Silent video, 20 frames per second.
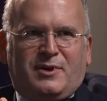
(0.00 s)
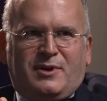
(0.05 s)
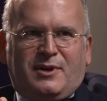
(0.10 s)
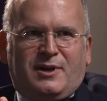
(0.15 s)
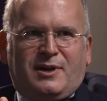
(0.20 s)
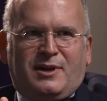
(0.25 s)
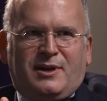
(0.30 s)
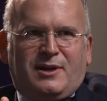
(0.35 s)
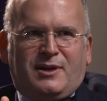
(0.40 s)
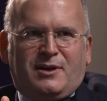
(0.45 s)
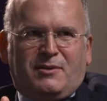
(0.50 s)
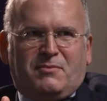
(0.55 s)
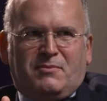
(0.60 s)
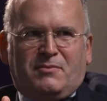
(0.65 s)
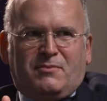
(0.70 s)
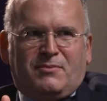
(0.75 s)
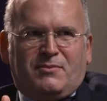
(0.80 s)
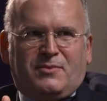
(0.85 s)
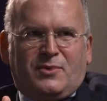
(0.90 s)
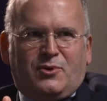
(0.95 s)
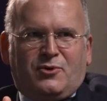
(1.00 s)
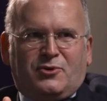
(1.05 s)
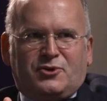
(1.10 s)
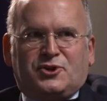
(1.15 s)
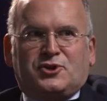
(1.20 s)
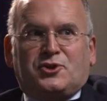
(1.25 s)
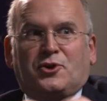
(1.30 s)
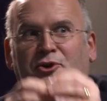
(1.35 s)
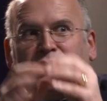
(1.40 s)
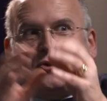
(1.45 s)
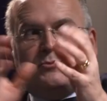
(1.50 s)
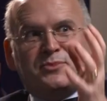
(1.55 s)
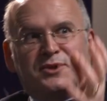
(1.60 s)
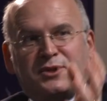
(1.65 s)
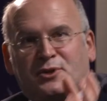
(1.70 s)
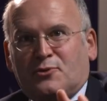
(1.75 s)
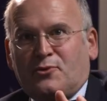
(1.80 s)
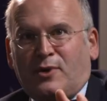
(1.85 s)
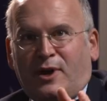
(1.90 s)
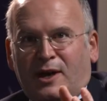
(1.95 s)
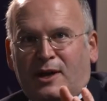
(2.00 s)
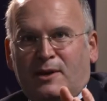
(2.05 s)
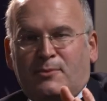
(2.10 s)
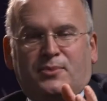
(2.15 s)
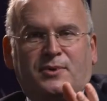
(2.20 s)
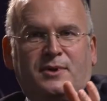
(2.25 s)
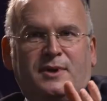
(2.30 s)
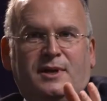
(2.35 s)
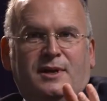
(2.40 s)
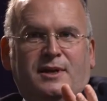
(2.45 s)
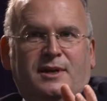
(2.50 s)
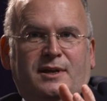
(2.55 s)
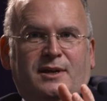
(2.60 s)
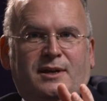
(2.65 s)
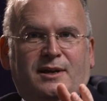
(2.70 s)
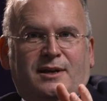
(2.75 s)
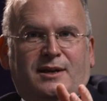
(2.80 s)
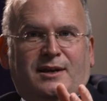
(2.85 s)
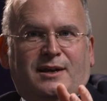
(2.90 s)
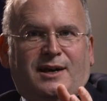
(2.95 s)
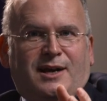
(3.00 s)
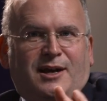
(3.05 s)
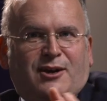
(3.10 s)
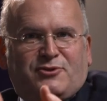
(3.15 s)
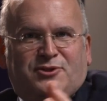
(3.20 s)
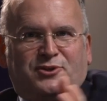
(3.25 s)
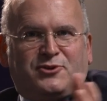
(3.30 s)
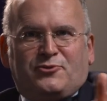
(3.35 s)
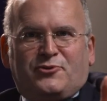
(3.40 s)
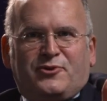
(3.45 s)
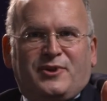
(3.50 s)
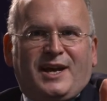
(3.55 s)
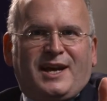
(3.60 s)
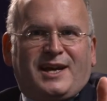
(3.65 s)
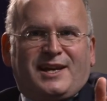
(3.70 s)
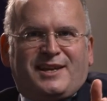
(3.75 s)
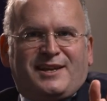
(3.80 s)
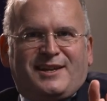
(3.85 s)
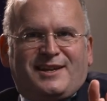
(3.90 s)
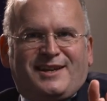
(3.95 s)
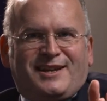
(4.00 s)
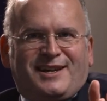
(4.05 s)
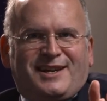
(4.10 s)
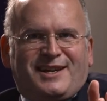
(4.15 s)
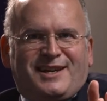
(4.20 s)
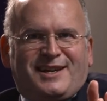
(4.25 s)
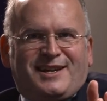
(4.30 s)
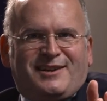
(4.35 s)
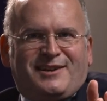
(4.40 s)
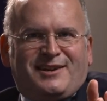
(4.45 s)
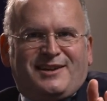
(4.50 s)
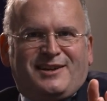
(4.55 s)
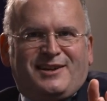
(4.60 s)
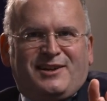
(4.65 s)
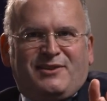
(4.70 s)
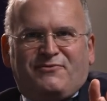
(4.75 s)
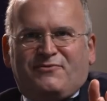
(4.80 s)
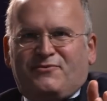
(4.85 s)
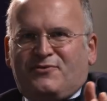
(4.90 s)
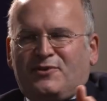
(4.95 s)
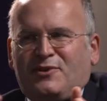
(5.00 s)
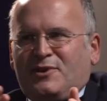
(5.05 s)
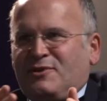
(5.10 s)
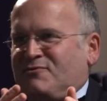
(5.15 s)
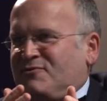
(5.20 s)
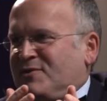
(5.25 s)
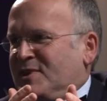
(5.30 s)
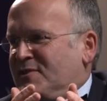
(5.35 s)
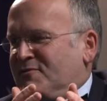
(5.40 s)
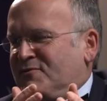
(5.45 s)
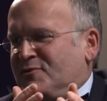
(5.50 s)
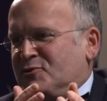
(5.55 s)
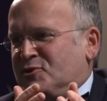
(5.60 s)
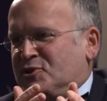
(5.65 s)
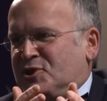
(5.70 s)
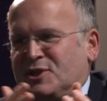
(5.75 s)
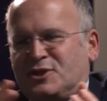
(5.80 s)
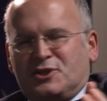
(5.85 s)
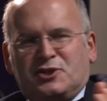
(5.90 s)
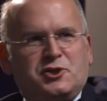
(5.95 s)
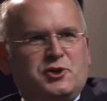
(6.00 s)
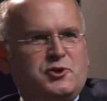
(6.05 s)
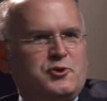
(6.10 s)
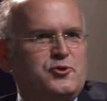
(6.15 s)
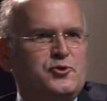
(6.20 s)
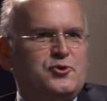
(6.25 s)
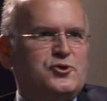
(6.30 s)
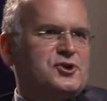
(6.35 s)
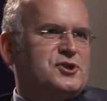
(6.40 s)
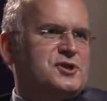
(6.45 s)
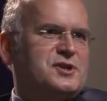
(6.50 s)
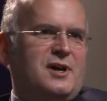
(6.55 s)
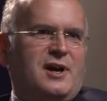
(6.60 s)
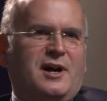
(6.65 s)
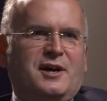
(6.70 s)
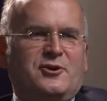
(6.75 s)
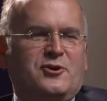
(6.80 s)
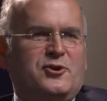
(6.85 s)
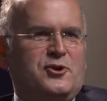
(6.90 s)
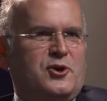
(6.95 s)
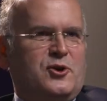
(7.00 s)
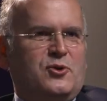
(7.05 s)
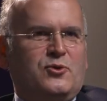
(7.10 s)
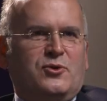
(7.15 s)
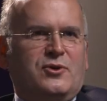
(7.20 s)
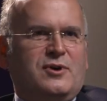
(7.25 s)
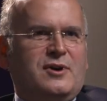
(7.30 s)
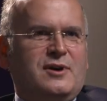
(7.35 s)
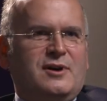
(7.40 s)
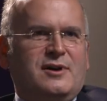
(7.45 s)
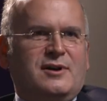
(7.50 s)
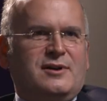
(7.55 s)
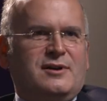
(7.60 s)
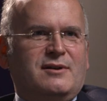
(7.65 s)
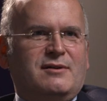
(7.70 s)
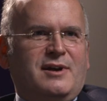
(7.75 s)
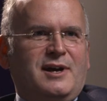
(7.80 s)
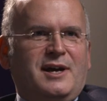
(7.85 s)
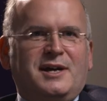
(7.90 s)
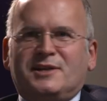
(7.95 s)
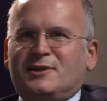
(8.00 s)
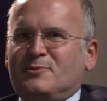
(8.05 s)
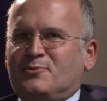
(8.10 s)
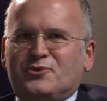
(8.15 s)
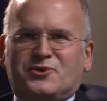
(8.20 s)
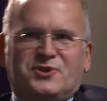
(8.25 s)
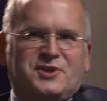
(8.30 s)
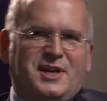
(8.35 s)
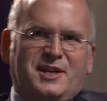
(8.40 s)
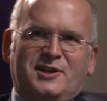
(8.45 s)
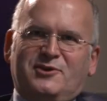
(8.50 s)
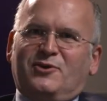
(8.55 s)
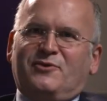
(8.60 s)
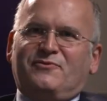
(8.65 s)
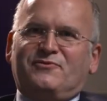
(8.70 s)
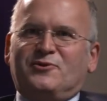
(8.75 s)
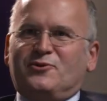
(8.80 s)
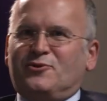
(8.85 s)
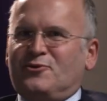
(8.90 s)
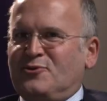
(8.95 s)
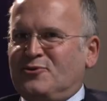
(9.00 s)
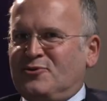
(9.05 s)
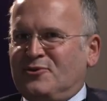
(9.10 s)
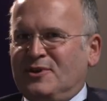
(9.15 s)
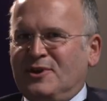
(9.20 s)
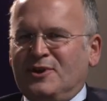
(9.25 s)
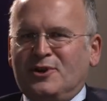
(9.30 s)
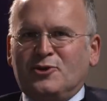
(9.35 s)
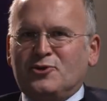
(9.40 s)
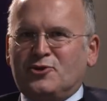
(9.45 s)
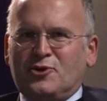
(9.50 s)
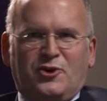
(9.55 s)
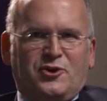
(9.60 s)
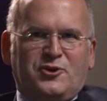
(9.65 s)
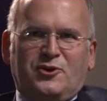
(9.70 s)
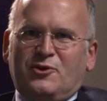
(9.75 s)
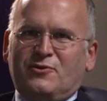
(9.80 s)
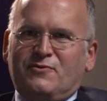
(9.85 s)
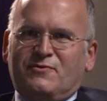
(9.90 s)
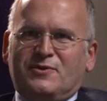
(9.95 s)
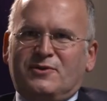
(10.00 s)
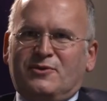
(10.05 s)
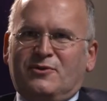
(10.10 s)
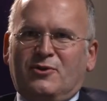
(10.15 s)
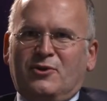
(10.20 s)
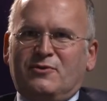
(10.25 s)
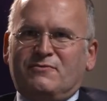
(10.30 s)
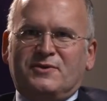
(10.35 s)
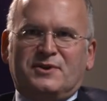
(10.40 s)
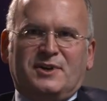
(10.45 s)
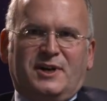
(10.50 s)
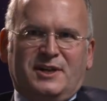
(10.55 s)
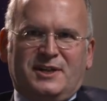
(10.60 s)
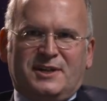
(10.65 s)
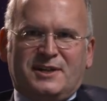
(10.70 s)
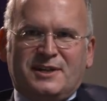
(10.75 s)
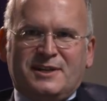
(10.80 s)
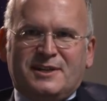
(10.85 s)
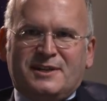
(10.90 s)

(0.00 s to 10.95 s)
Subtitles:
or circumscribe how to react if you just lose, I don't know, 80% of your turnover overnight.